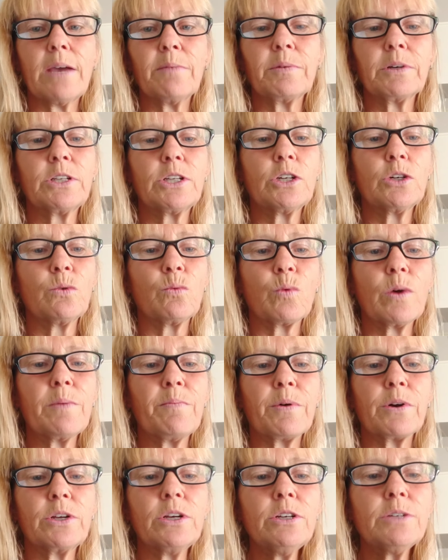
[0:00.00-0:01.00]
able to
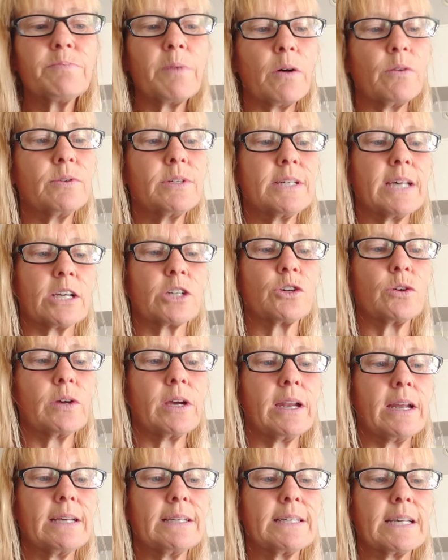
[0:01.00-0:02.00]
reproduce both
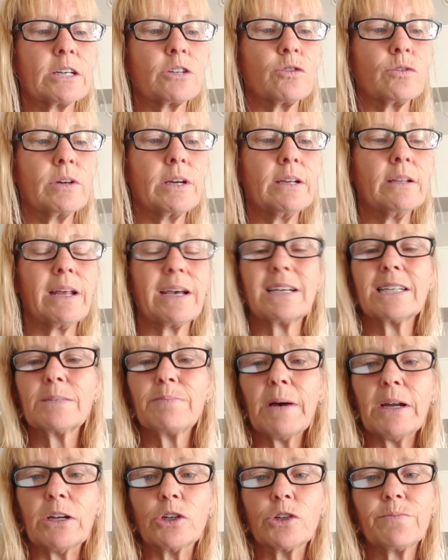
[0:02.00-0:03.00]
sexually and asexually, like a
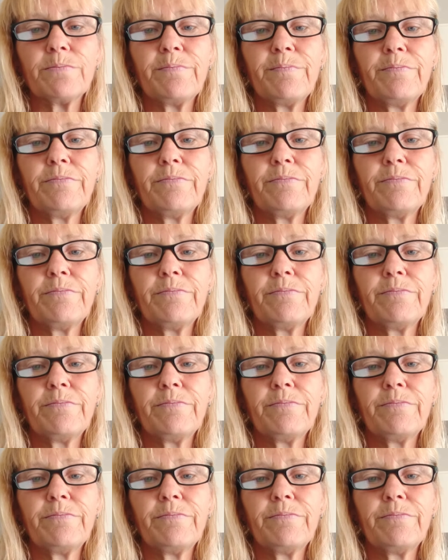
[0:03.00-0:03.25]
sponge.